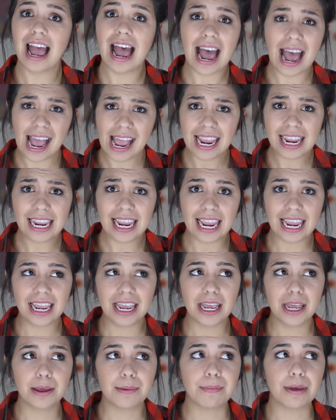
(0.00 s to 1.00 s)
I
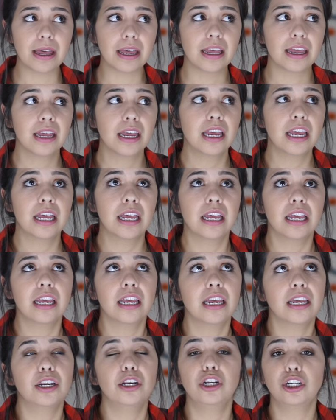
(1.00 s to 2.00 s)
am
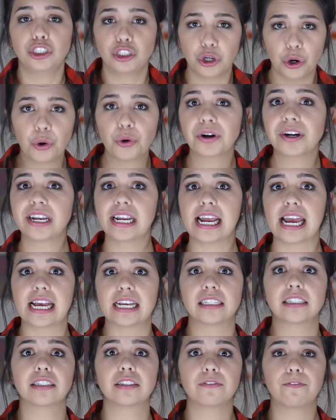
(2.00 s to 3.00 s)

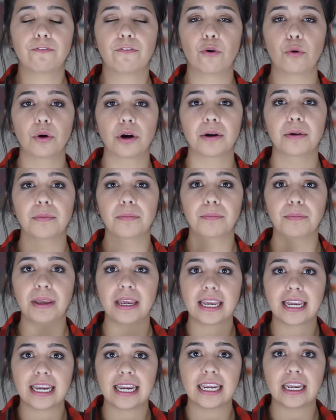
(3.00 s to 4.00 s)
notorious for
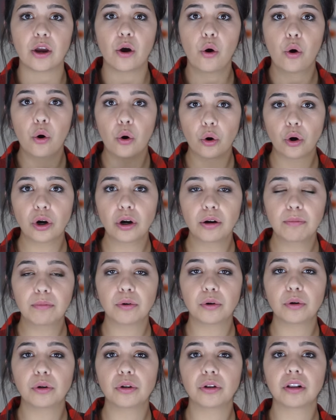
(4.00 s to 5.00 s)
being a
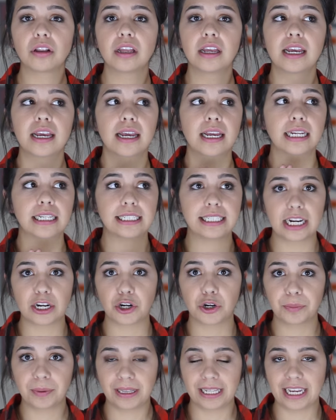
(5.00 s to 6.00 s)
horrible
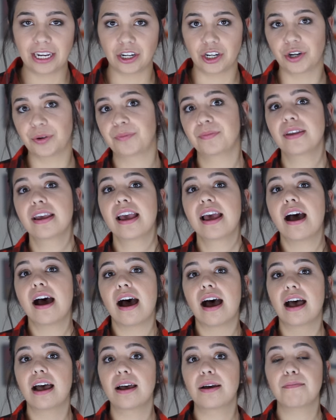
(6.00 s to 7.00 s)
dinner planner.
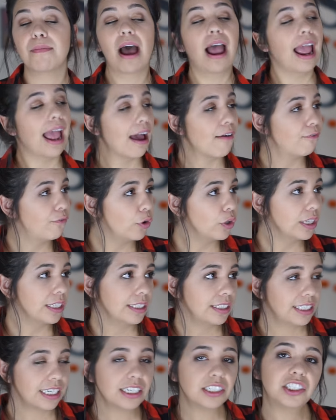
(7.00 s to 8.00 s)
Um, I have full
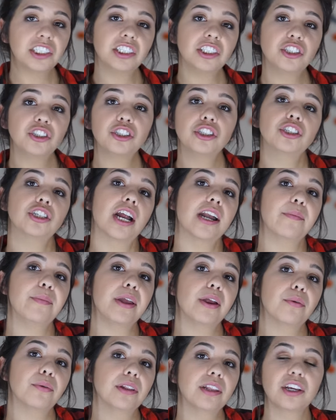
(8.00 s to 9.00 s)
intentions to try to
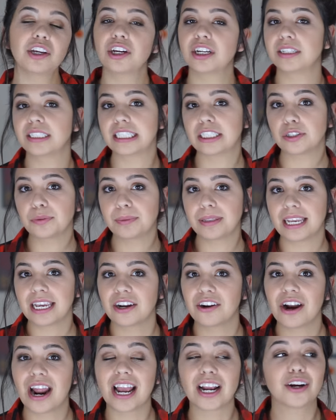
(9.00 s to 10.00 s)
be a really good dinner
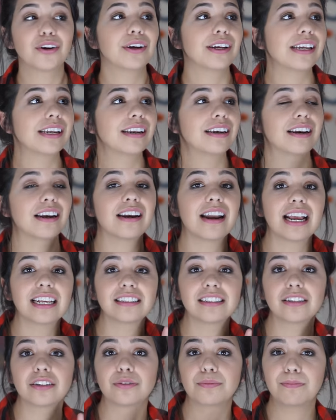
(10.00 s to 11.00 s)
planner. I created a
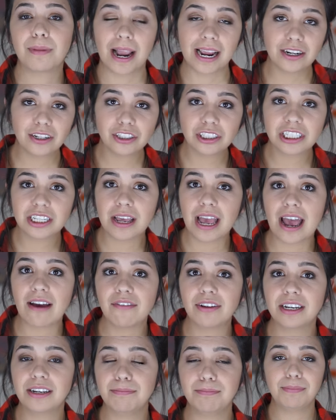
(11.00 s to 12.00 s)
nice little binder to
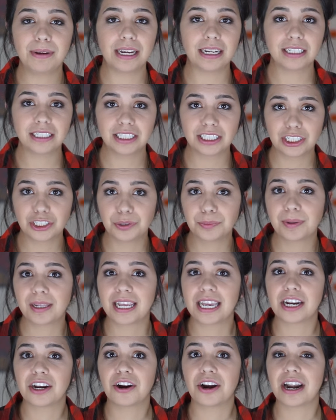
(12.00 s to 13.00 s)
have it be a dinner
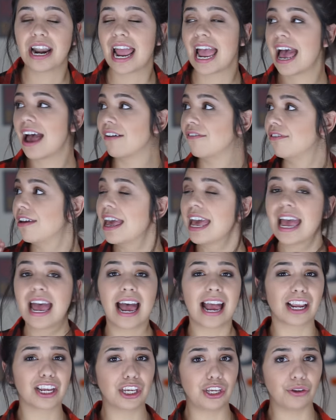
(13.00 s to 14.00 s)
planner and I have
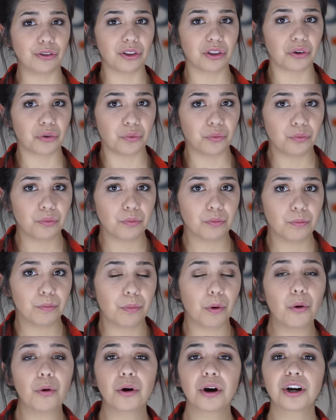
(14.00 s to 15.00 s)
a cute little
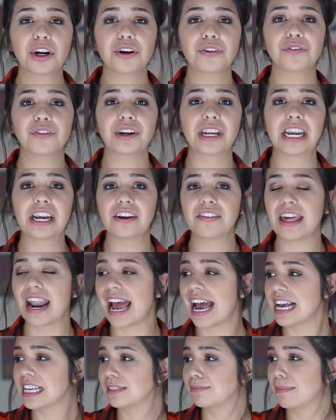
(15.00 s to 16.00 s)
board over here that
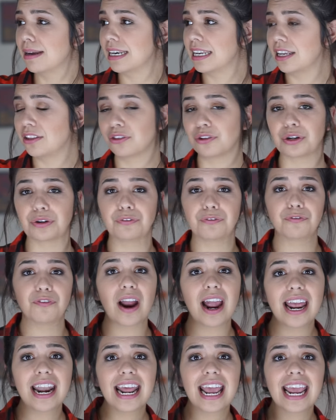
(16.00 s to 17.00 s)
has Monday through
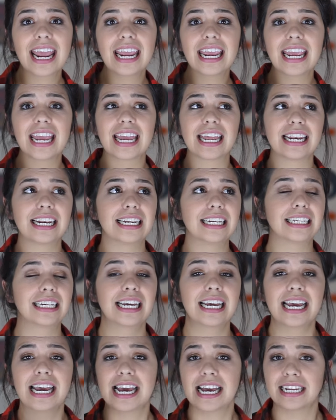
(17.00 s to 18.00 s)
Friday and
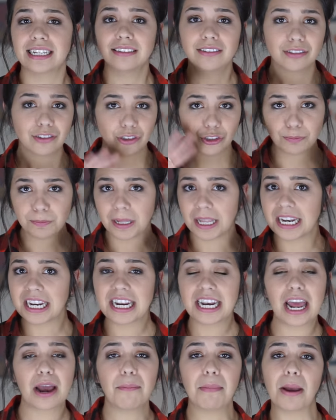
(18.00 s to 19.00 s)

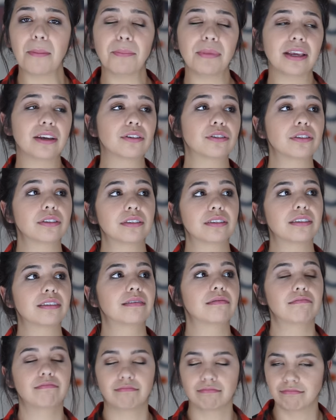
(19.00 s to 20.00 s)
planning out my
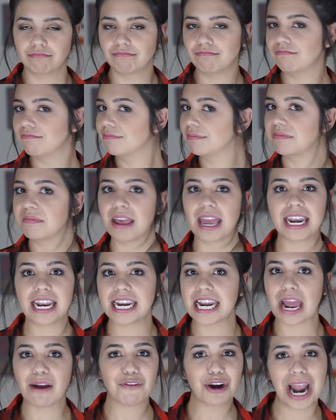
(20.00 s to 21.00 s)
meals and
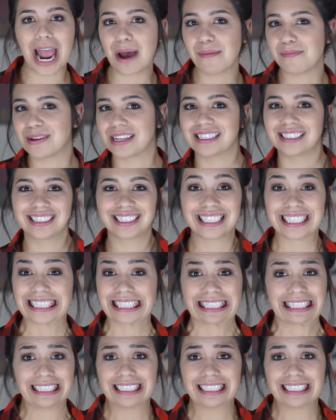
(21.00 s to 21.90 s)
it never happens.